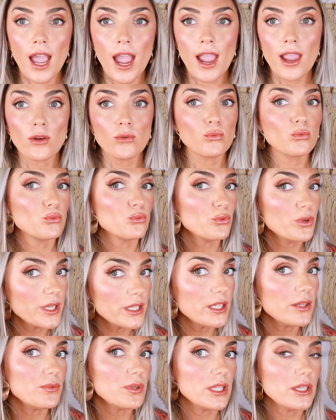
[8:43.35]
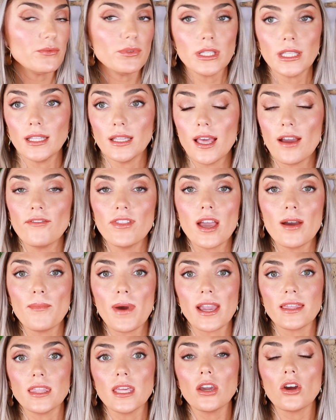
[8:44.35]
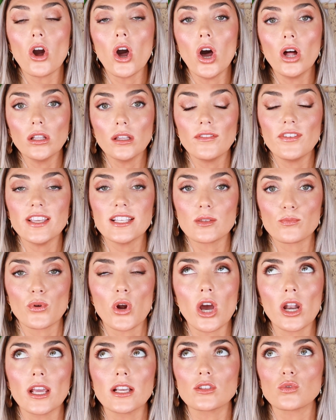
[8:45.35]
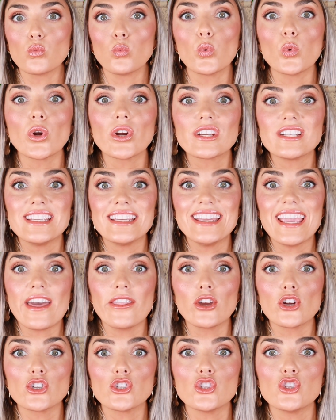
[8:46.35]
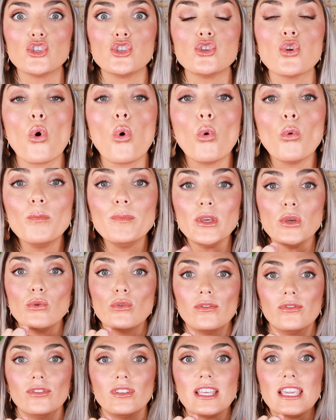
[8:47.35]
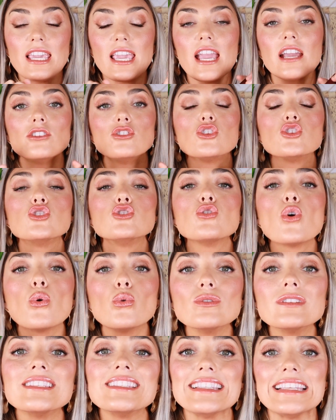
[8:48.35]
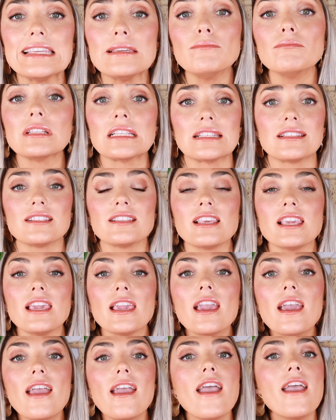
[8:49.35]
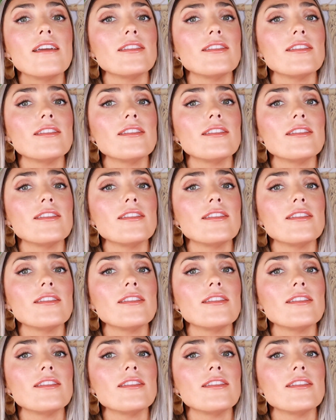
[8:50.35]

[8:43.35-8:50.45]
I really, really, really love them. I think all of his products work together so beautifully and so seamlessly.